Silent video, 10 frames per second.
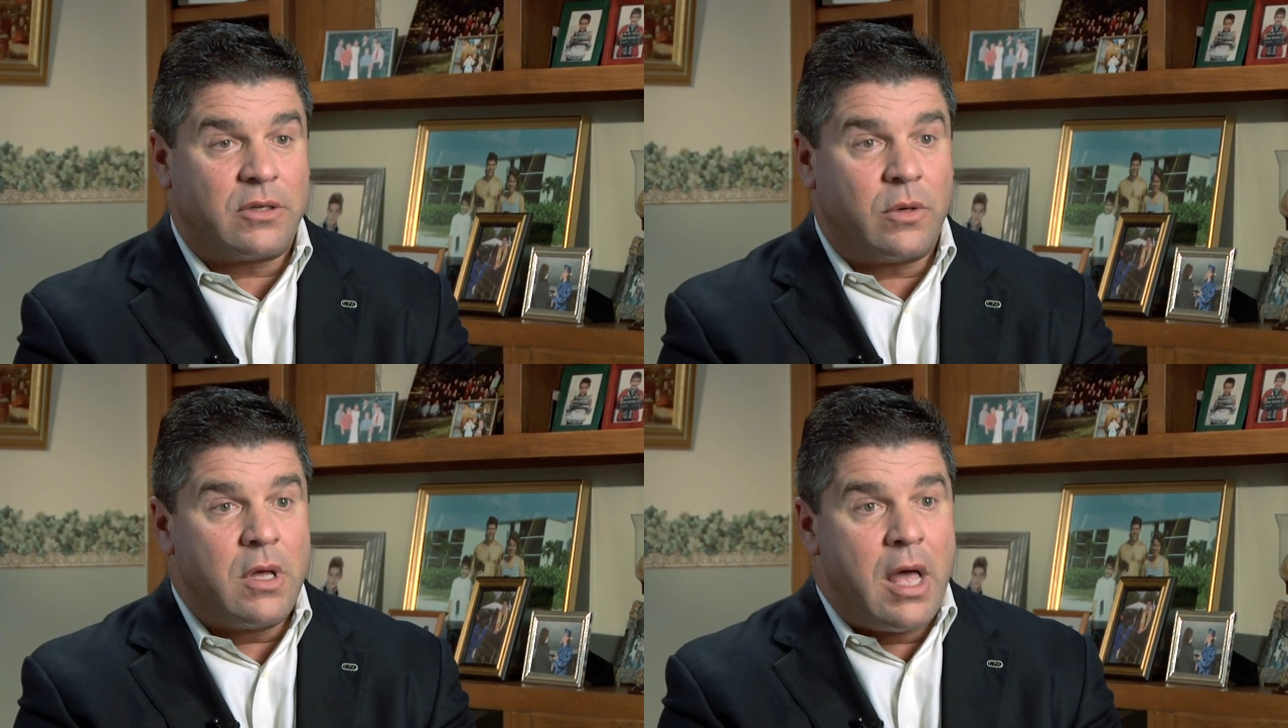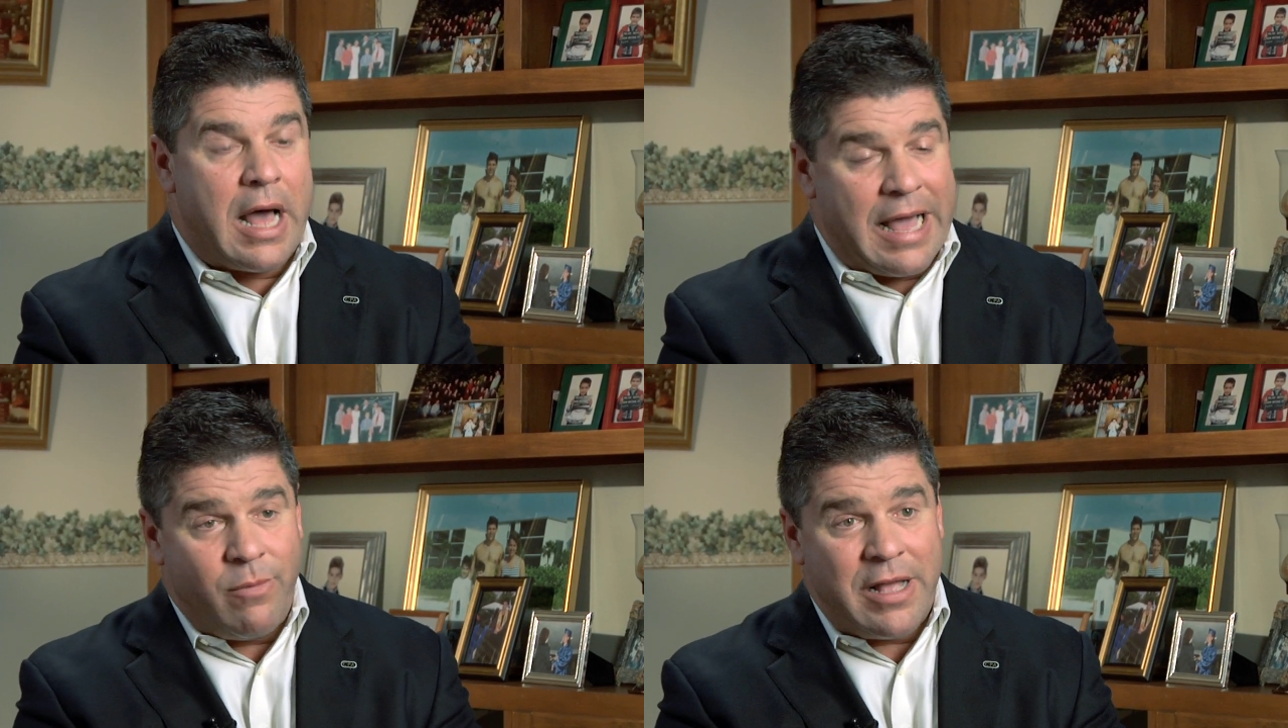So
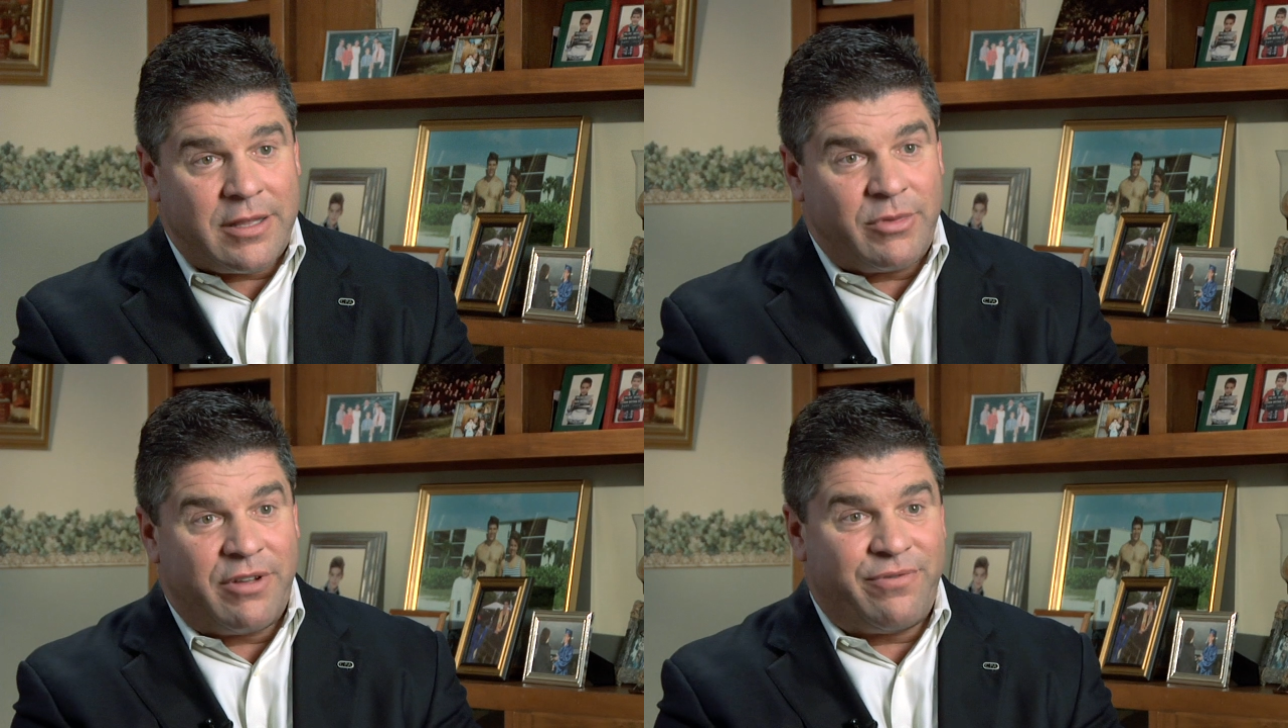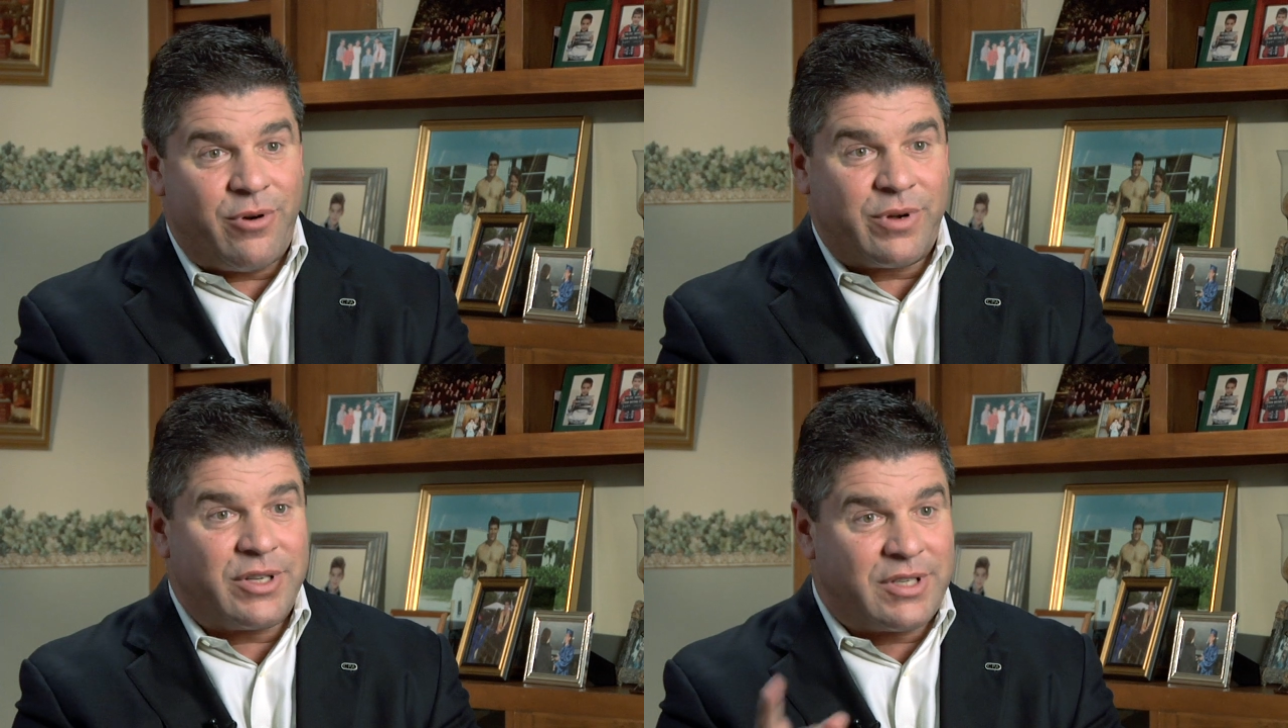I want them to
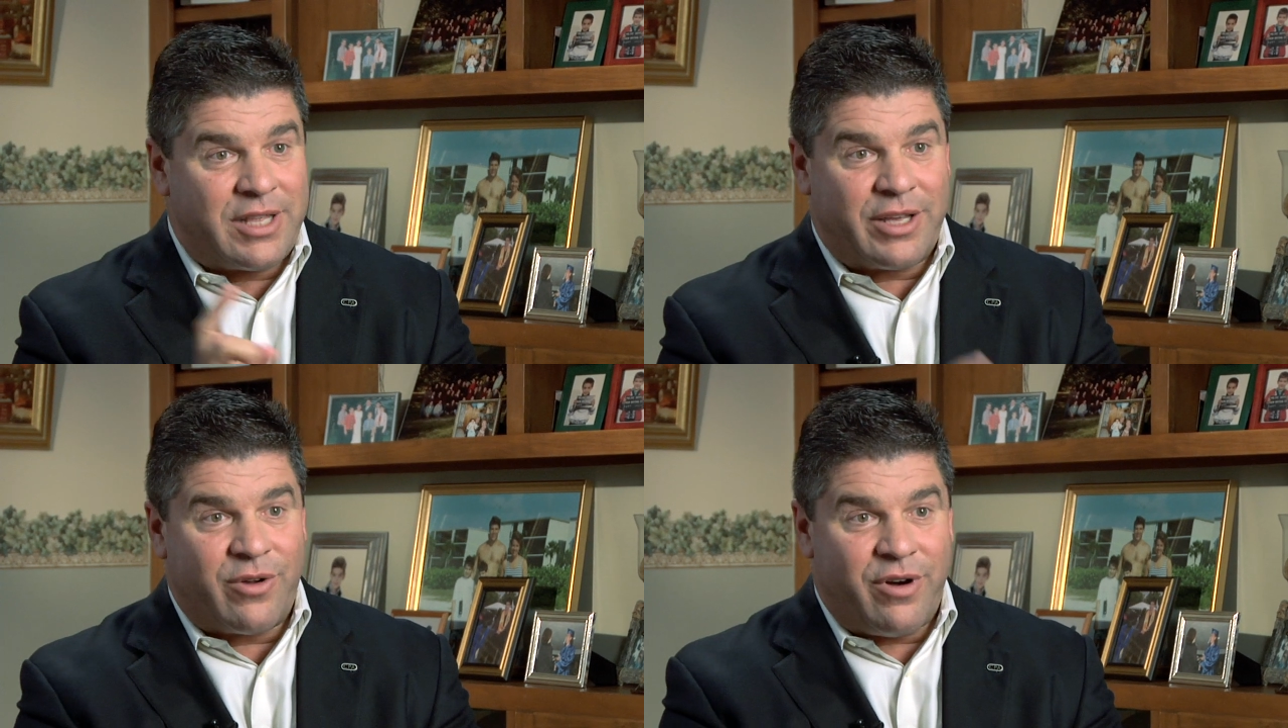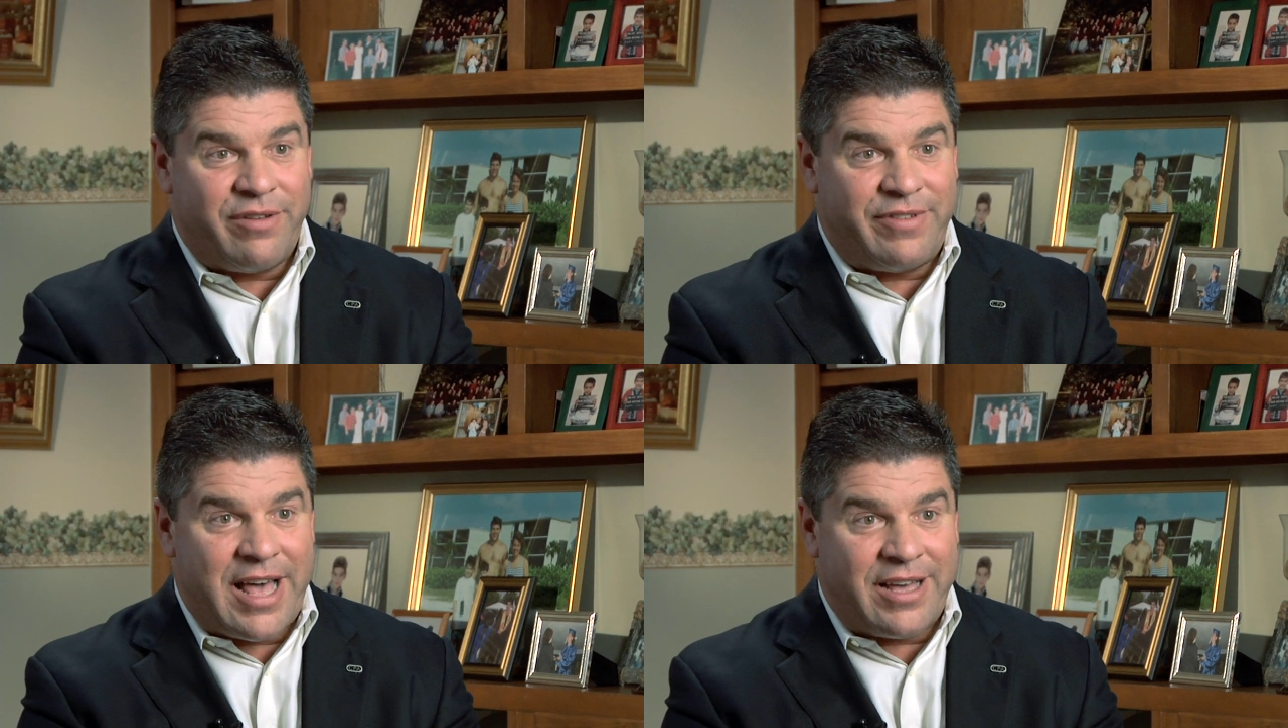focus on the
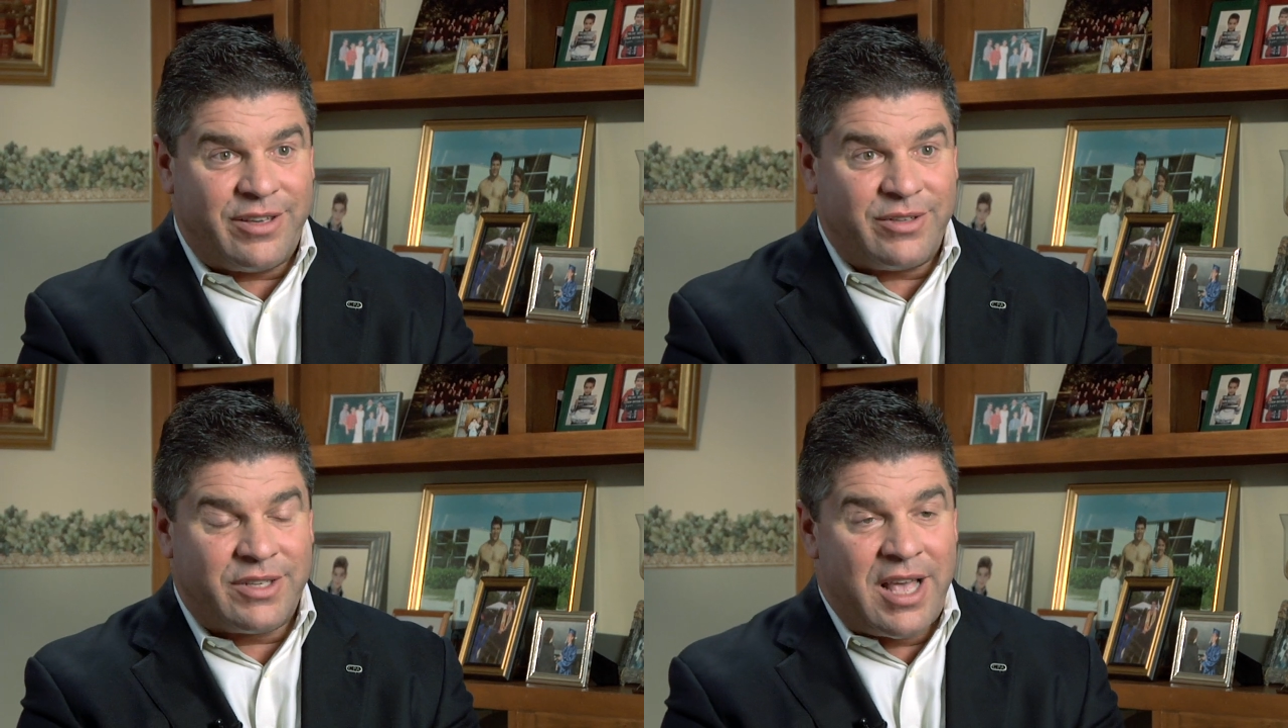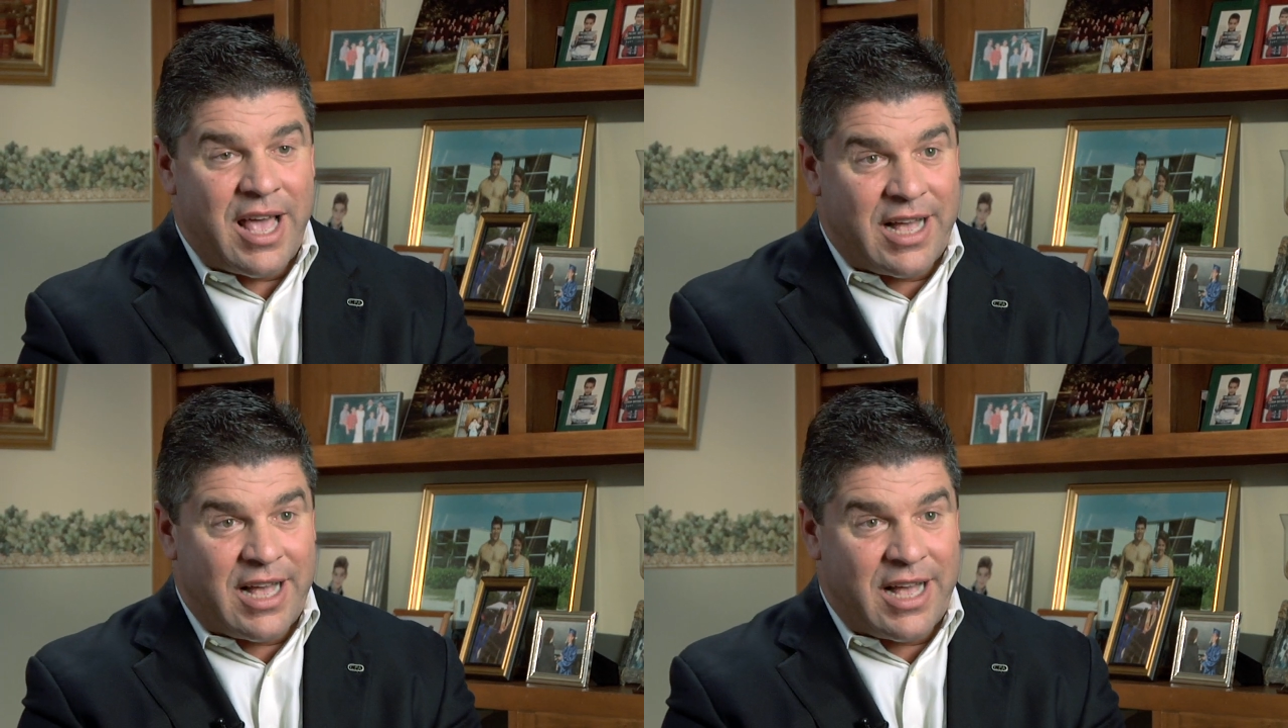core values